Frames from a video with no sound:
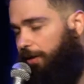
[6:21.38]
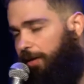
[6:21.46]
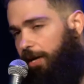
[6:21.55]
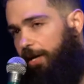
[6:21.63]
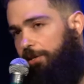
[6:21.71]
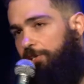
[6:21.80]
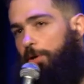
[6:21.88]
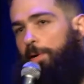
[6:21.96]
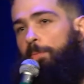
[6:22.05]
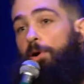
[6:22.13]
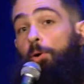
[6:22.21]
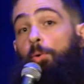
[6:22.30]
I enjoy
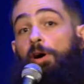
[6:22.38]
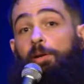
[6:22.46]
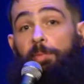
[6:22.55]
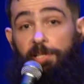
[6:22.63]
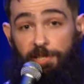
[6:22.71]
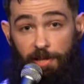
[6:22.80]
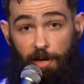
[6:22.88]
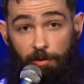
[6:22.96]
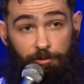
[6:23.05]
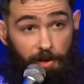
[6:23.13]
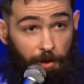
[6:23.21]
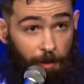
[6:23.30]
marijuana
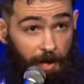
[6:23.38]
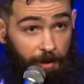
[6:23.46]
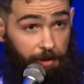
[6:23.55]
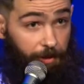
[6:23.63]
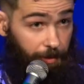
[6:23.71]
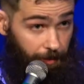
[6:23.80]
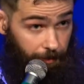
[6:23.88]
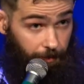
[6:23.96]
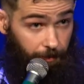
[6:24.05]
myself. Anyone else?